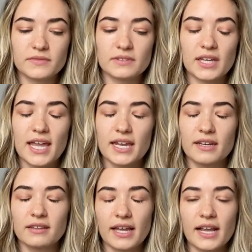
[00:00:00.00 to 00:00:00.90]

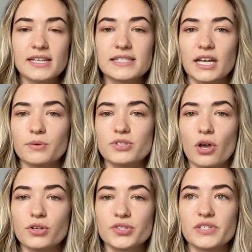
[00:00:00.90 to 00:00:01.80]
And like I said, it was
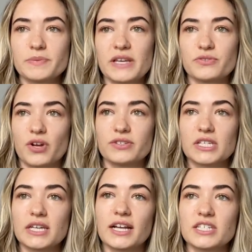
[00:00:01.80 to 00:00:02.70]
also a space where I was
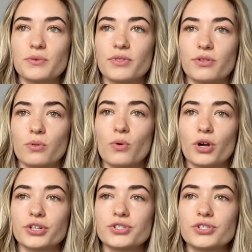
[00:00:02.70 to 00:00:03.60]
connecting with the
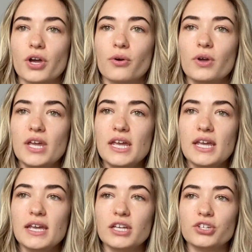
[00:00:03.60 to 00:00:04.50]
Lord. So
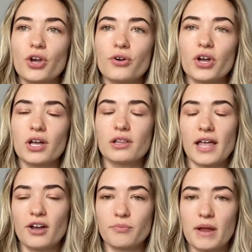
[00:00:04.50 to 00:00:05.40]
yoga
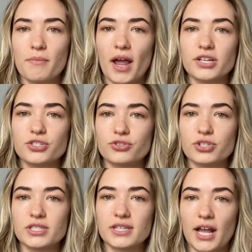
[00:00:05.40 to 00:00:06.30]
allowed my mind to
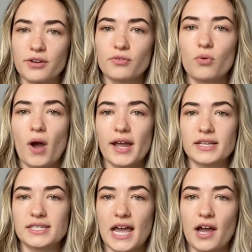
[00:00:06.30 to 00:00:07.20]
just kind of
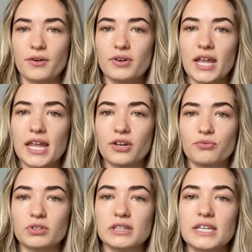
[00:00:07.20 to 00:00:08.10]
quiet down and
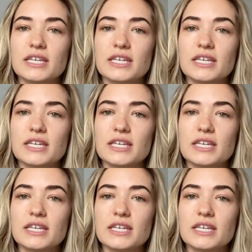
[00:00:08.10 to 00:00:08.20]
release